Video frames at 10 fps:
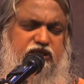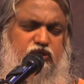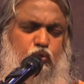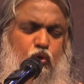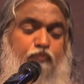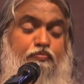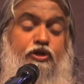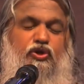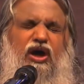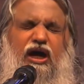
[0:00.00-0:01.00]
to open
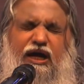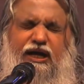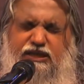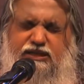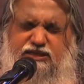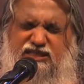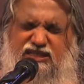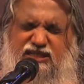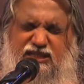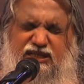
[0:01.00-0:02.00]
your eyes,